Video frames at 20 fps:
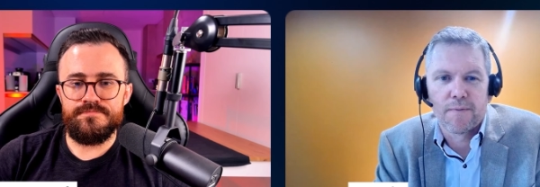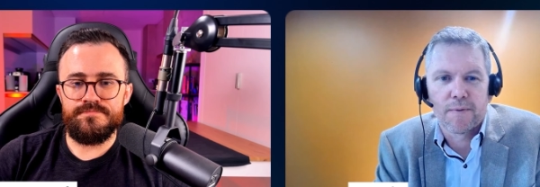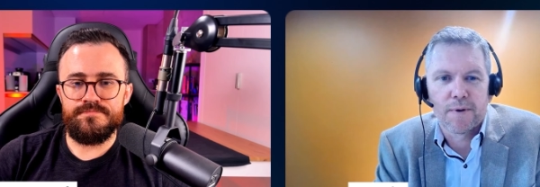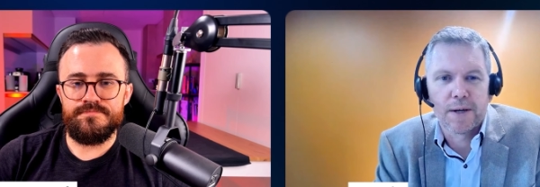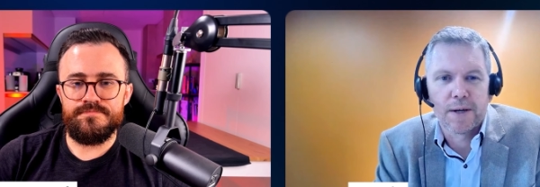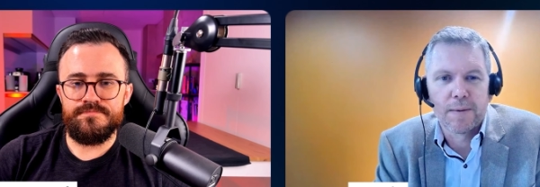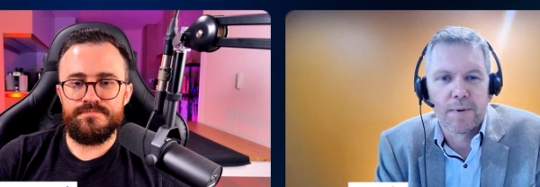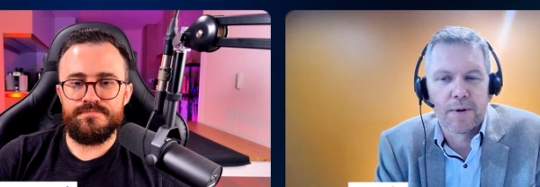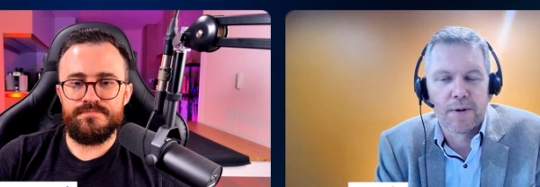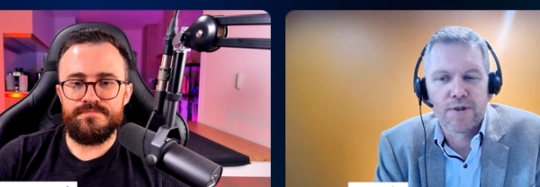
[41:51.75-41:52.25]

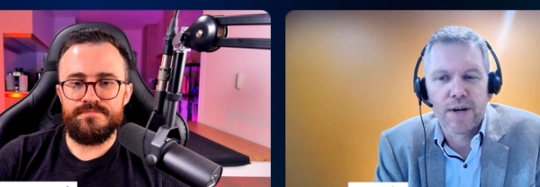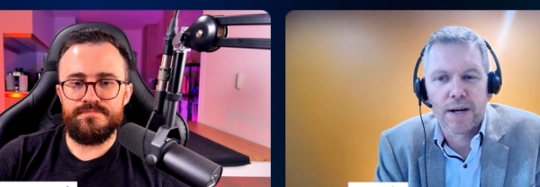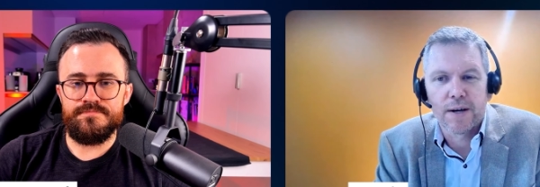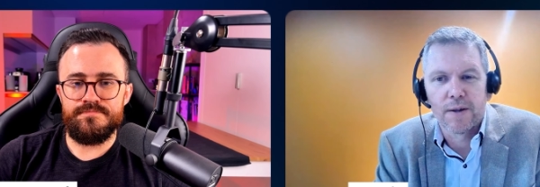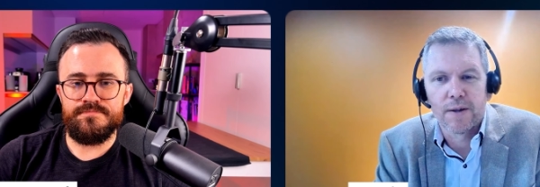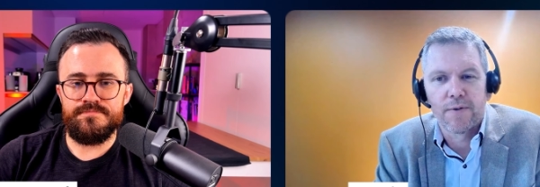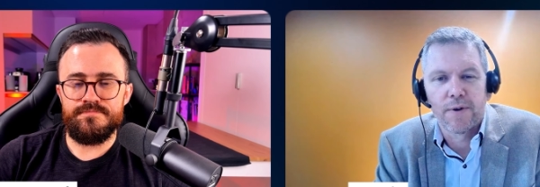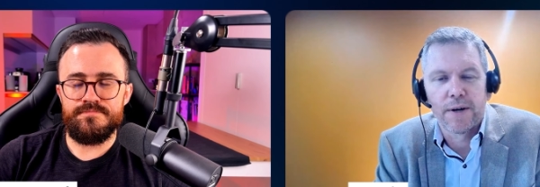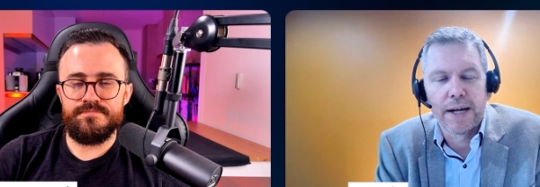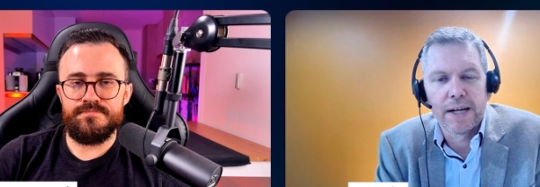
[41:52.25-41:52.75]
Speaker 1: keep on track of
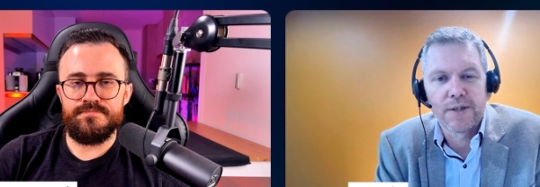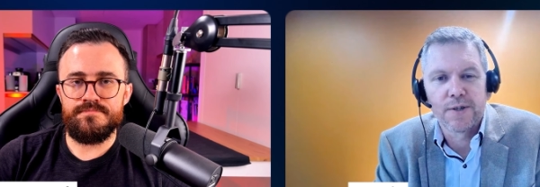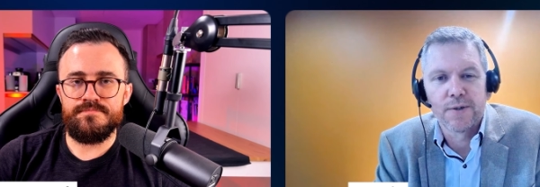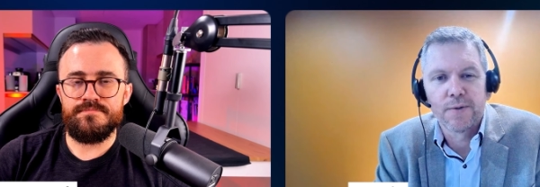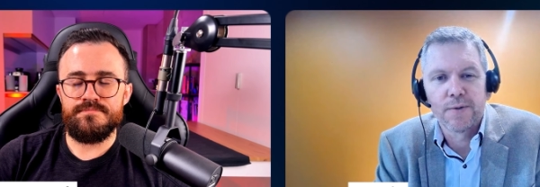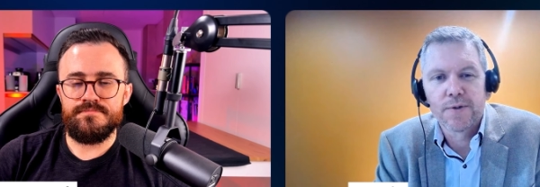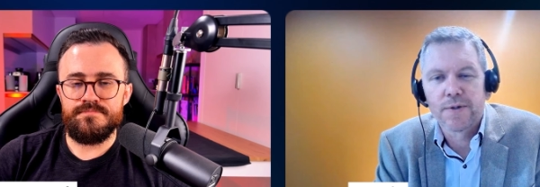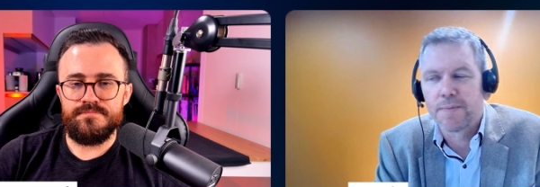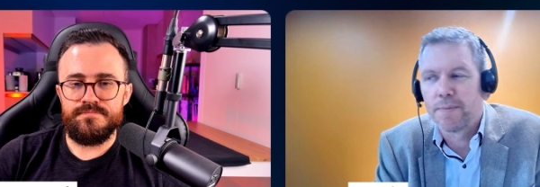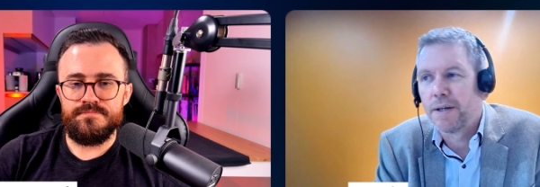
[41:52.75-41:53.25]
the
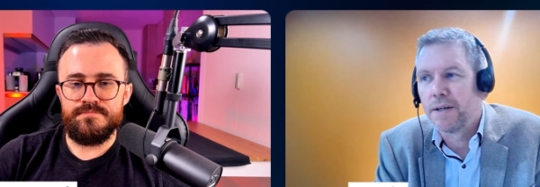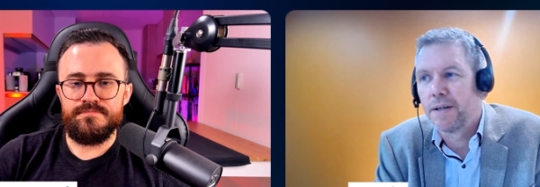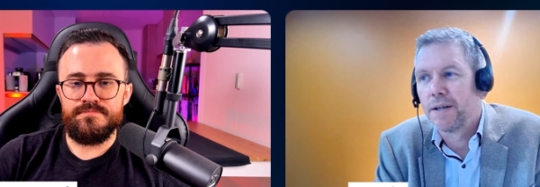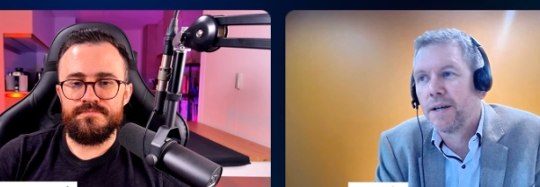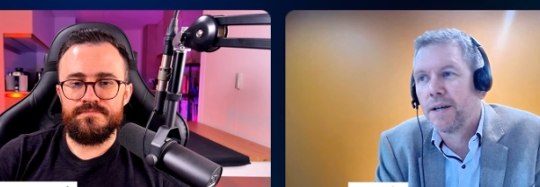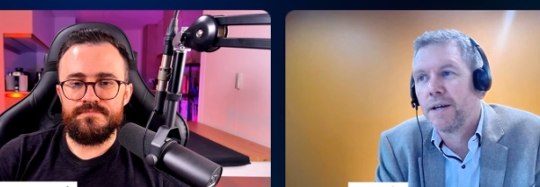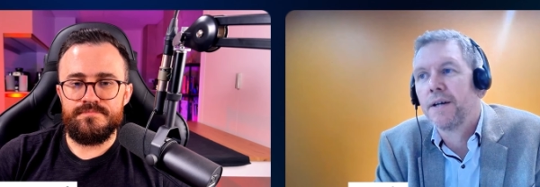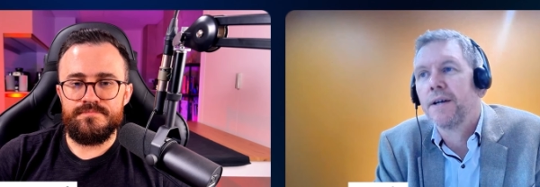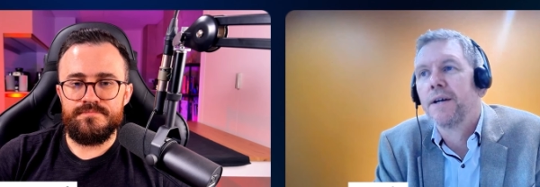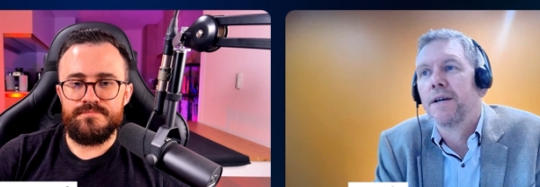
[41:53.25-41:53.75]
financials. But
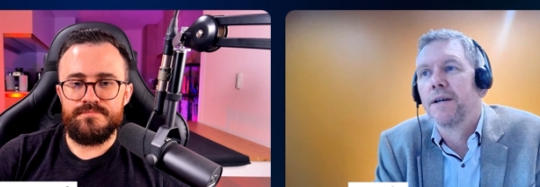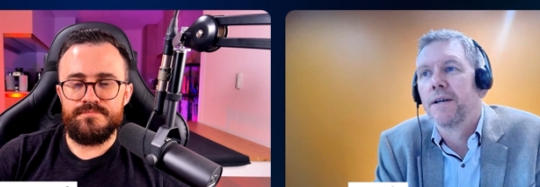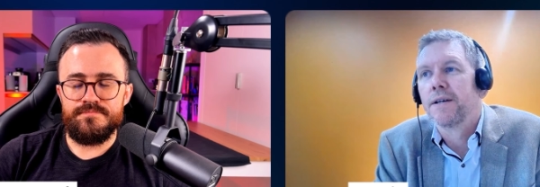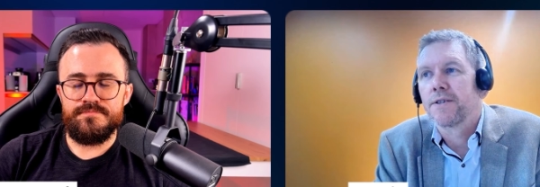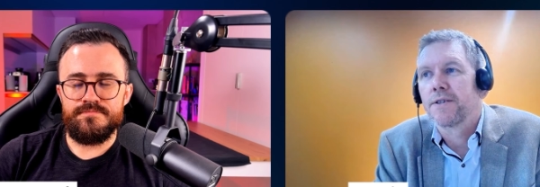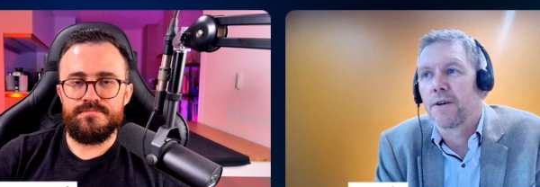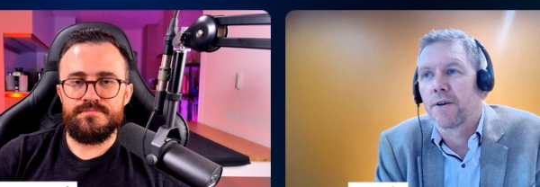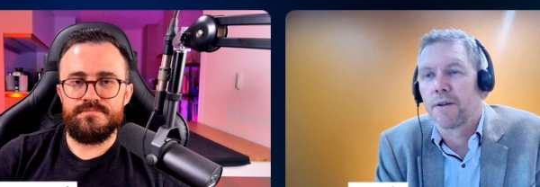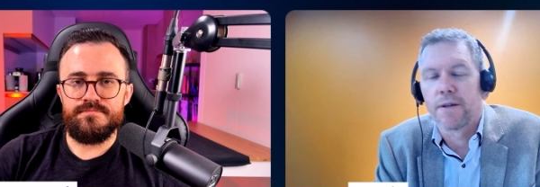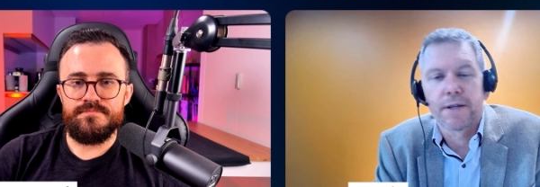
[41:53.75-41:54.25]

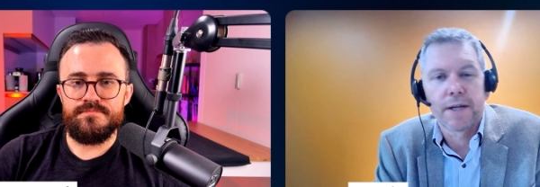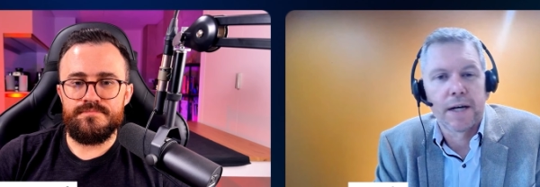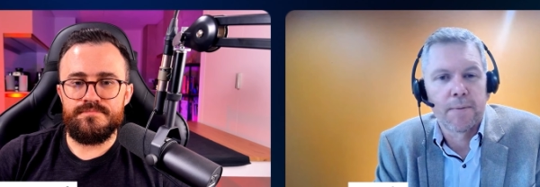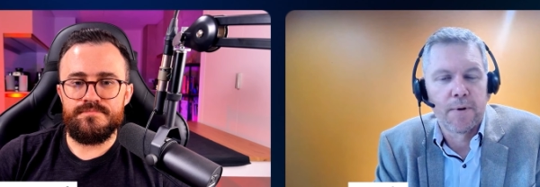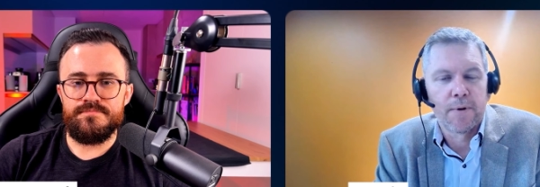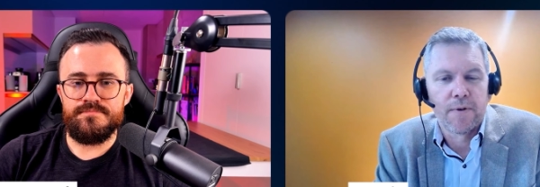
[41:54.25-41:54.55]
so ClickUp,